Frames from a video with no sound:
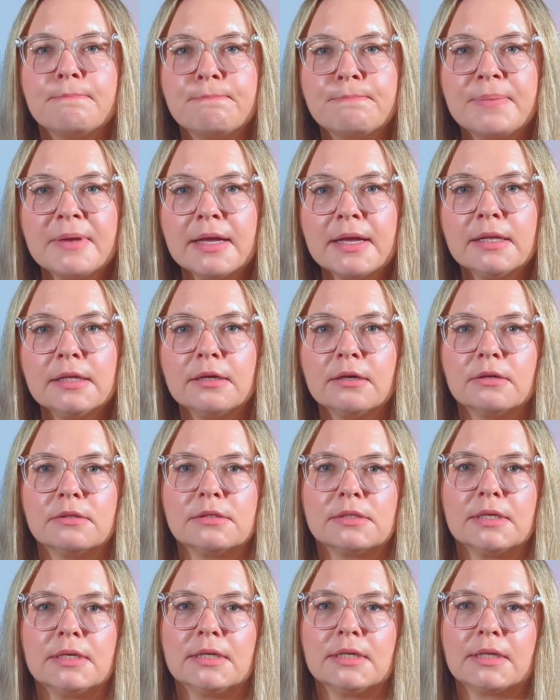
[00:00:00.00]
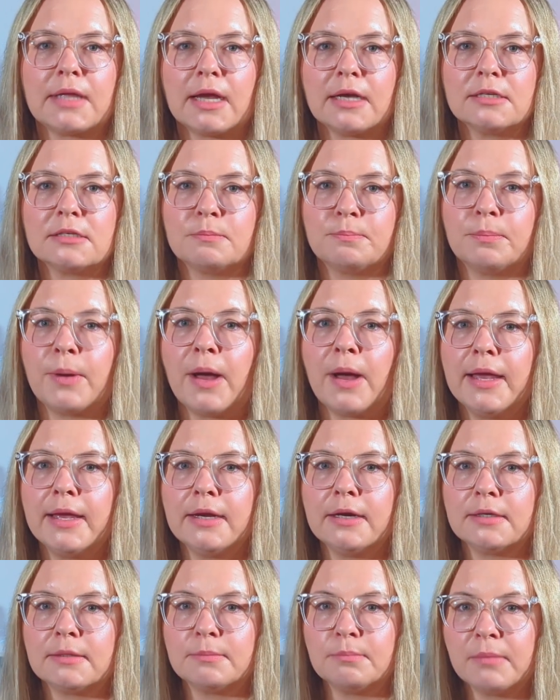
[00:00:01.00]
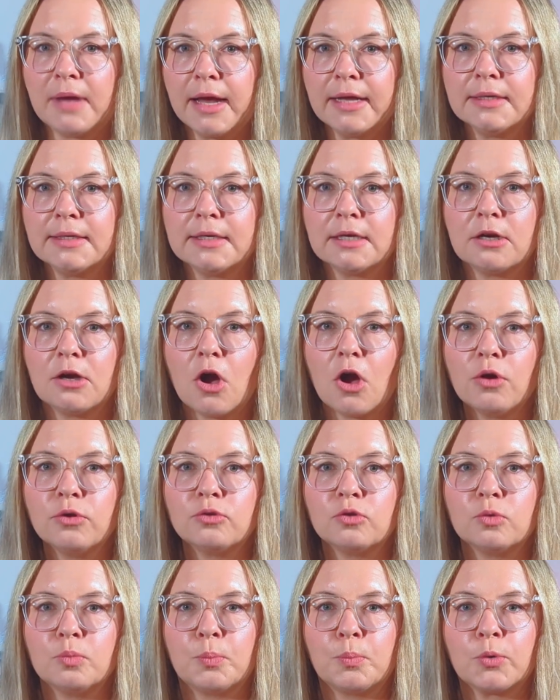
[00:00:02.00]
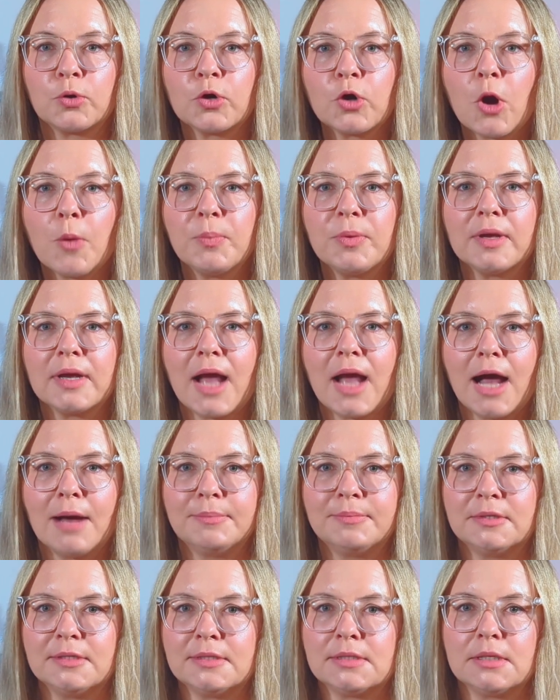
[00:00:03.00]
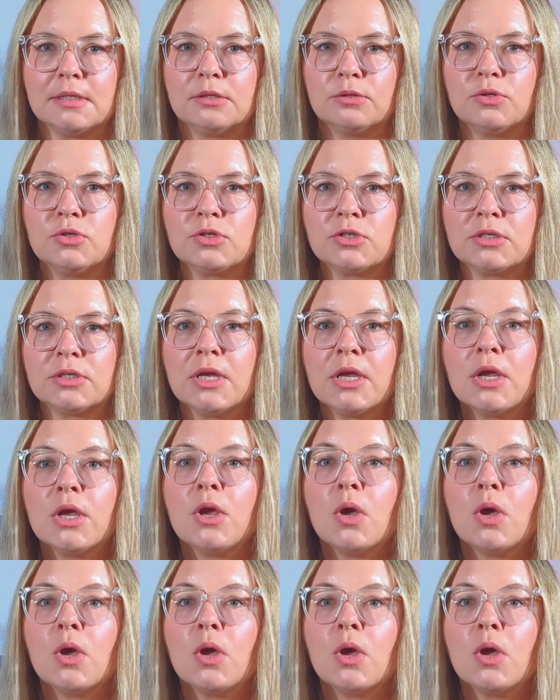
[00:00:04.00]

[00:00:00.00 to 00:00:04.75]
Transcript: Billions in taxpayer money go to propping up this illusion